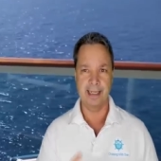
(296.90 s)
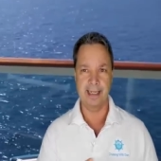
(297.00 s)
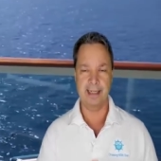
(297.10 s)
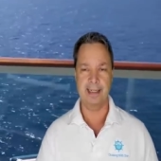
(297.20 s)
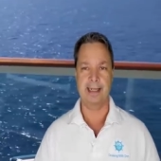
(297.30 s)

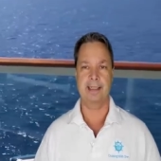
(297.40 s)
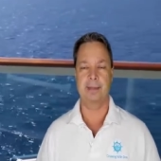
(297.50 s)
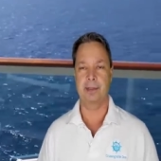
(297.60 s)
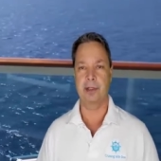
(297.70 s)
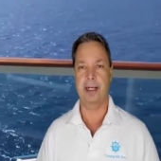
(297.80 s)
Hit that
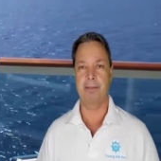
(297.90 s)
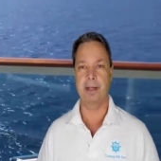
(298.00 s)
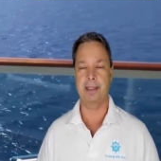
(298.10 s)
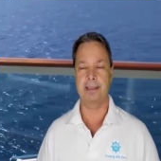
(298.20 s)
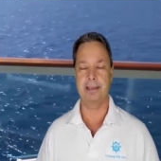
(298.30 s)
subscribe
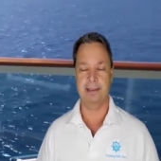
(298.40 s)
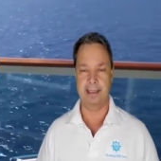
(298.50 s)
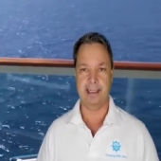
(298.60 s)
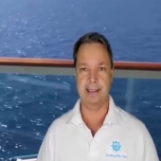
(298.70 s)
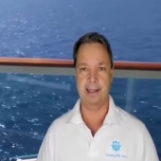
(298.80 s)
button. Till
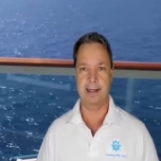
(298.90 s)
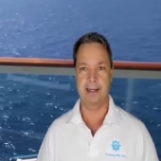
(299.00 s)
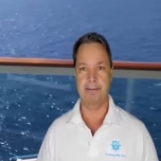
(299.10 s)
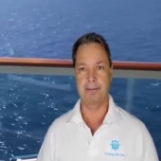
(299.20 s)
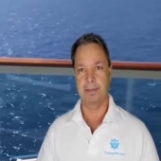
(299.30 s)
next
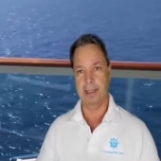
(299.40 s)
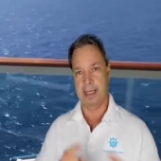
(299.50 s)
time.